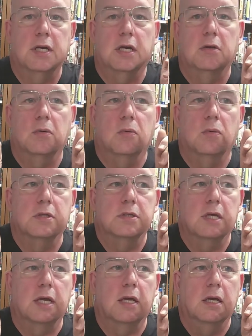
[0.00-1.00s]
did was
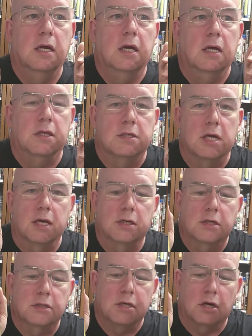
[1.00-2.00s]
they decided
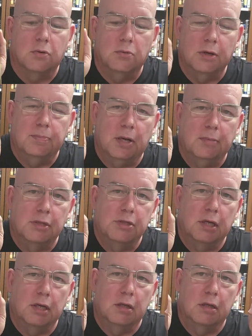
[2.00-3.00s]
to start
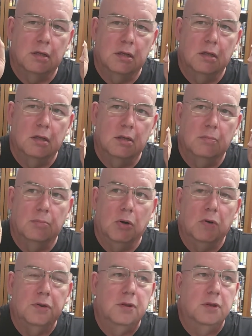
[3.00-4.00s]
republishing
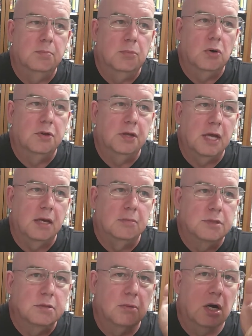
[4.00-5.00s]
both
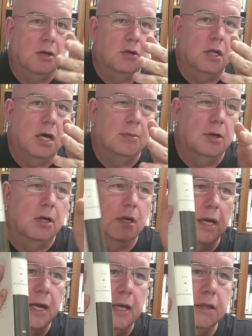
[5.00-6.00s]
names, the Modern Library
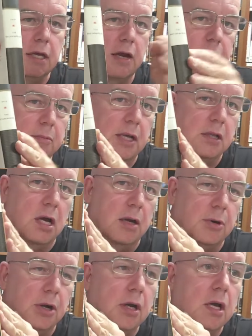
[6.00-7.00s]
and the Everyman
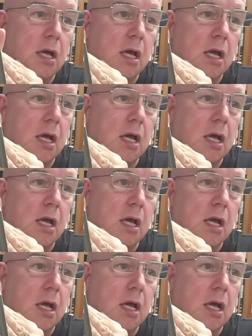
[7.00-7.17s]
Library,